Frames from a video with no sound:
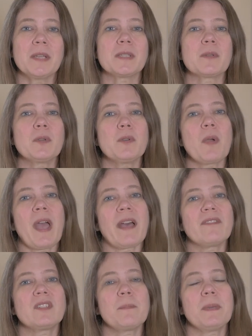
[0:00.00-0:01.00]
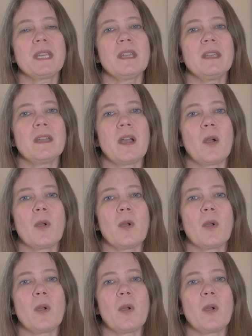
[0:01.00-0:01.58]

So you have to be